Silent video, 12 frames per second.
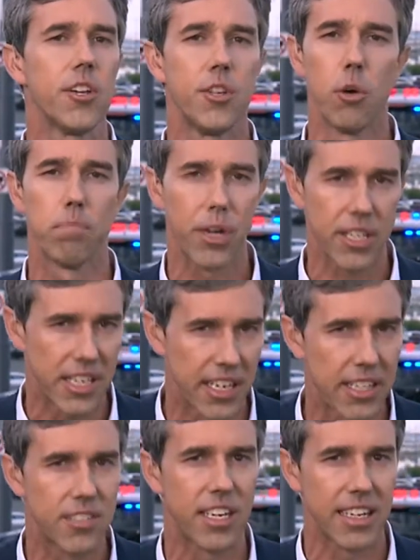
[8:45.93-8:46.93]
You don't put
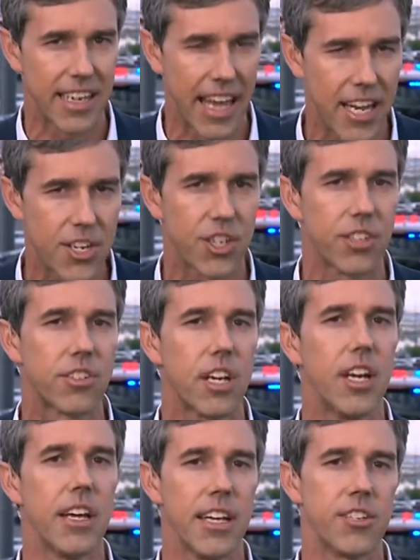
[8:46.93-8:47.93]
kids in cages
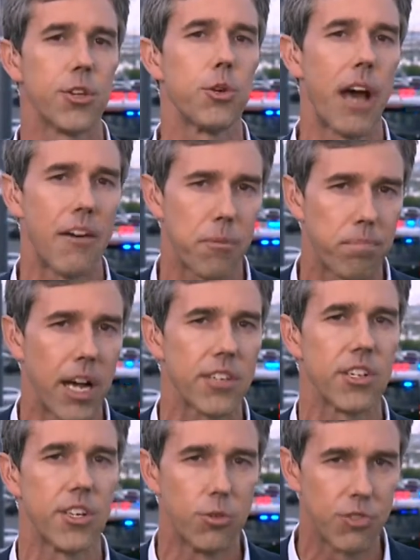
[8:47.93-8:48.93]
until you have a
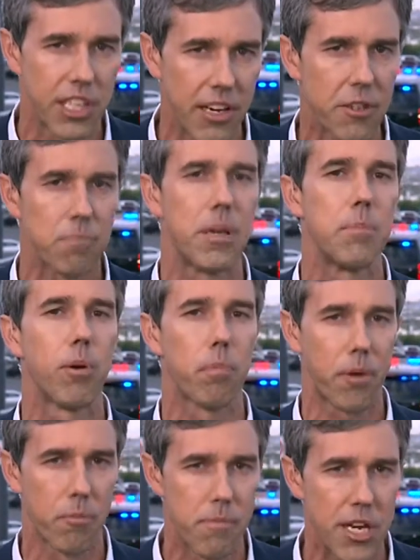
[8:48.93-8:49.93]
president who's given people
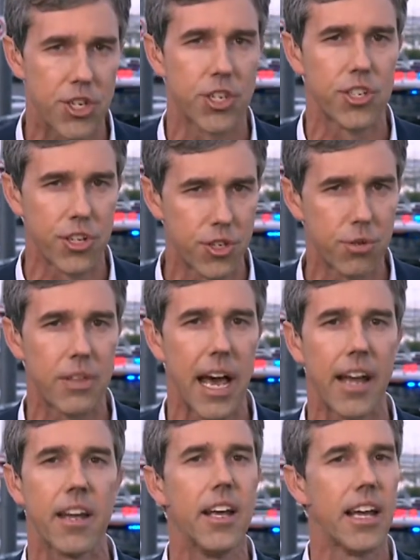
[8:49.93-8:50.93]
permission to do
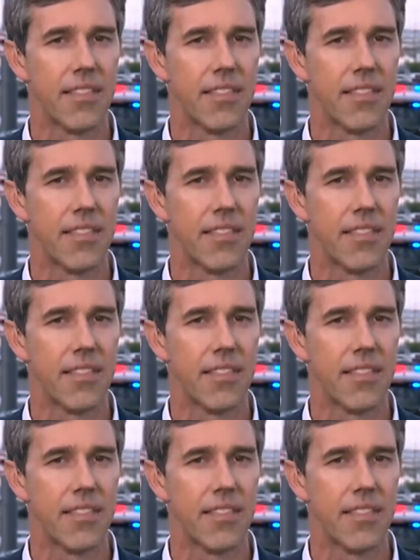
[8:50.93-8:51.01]
that.